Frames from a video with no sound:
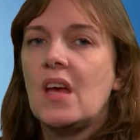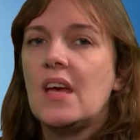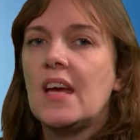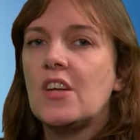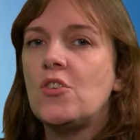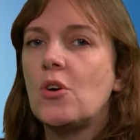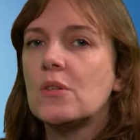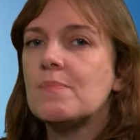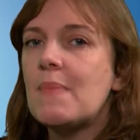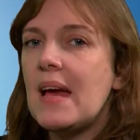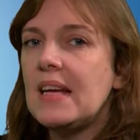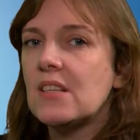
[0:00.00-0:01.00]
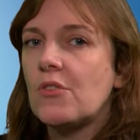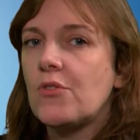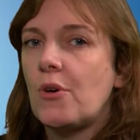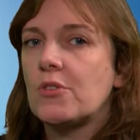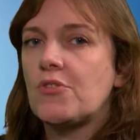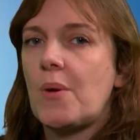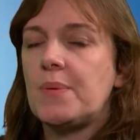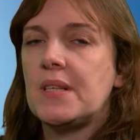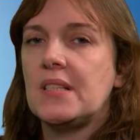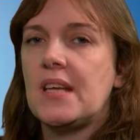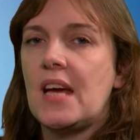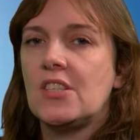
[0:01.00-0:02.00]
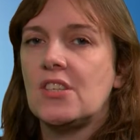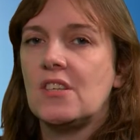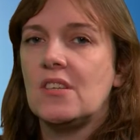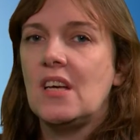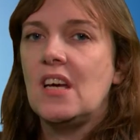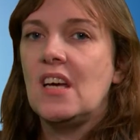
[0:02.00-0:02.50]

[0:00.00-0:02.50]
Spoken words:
He had not made a false representation.